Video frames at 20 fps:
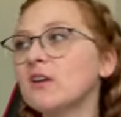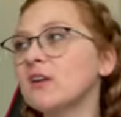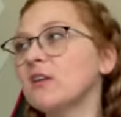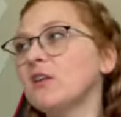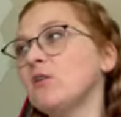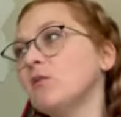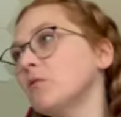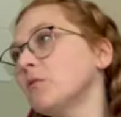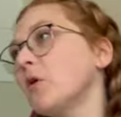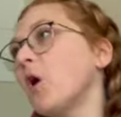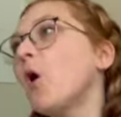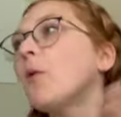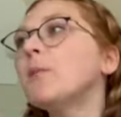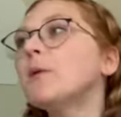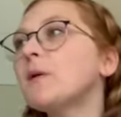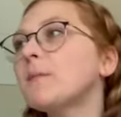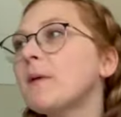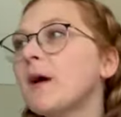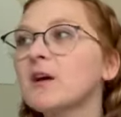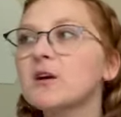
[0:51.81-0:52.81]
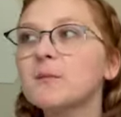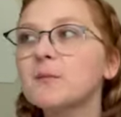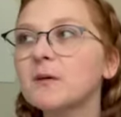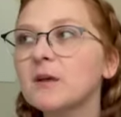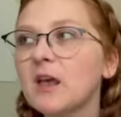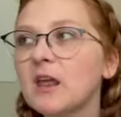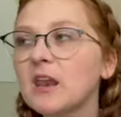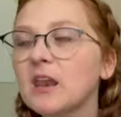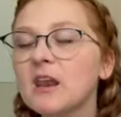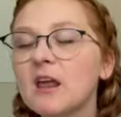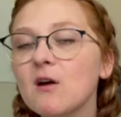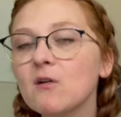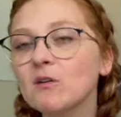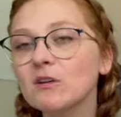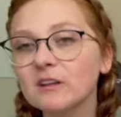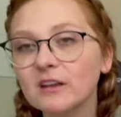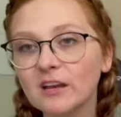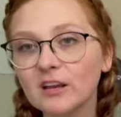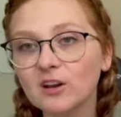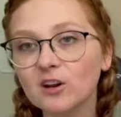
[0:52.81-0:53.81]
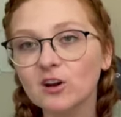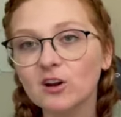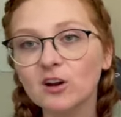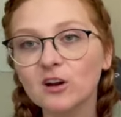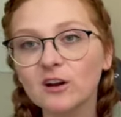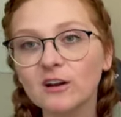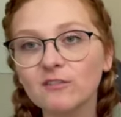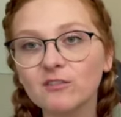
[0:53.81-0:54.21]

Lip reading: You open it back up again an hour later